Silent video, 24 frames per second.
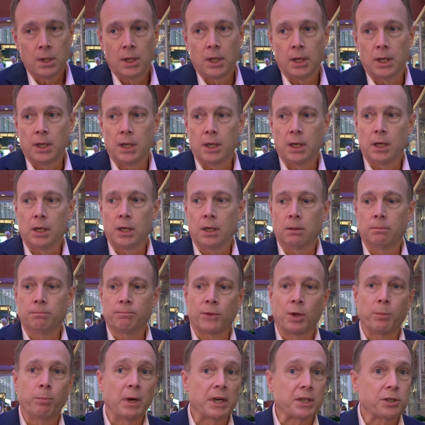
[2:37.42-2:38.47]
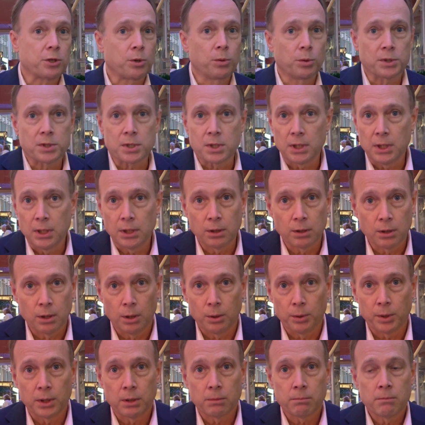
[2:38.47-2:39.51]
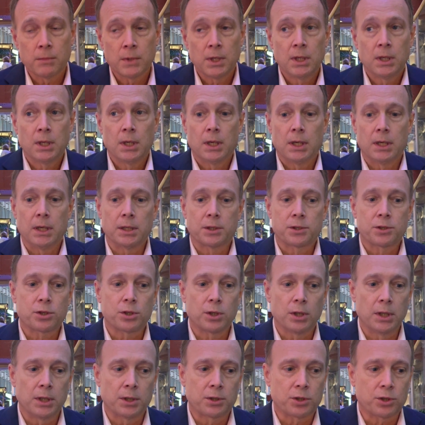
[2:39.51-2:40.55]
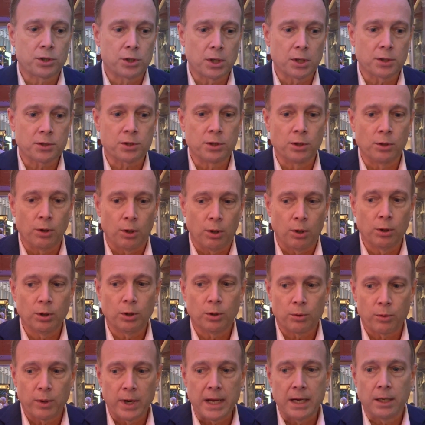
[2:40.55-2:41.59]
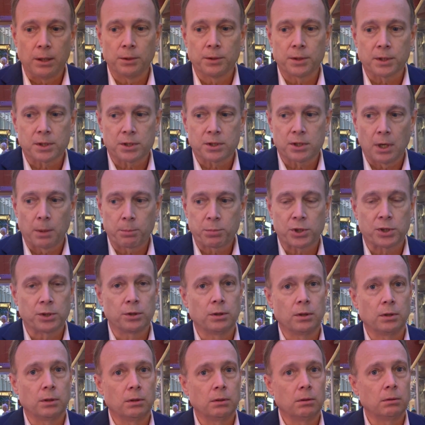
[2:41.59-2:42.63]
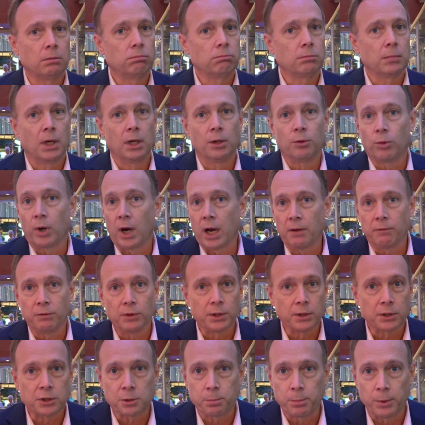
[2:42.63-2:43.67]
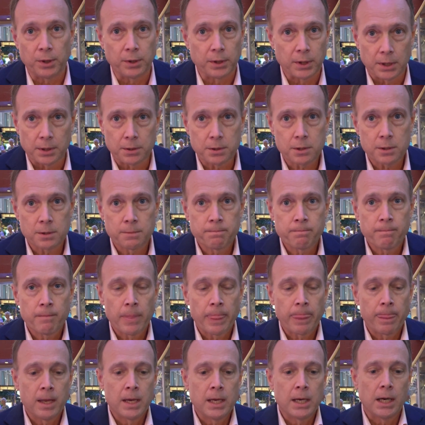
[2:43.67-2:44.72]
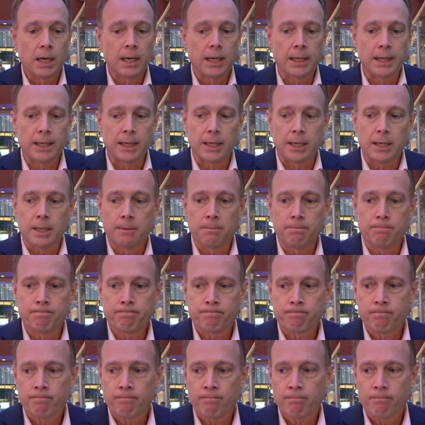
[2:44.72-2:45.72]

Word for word: um, the best cuisine going. It's it's just an all around exceptional, unrivaled experience. Um,